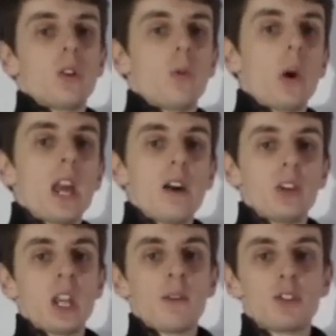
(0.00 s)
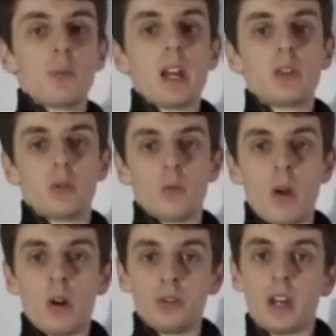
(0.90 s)
where you have enough space to
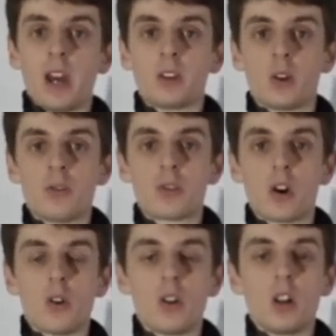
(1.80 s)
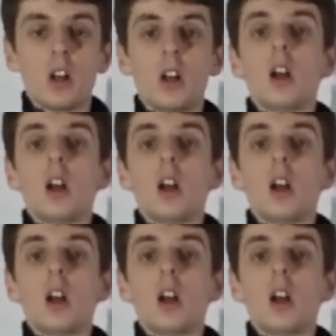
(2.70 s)
mount the hand control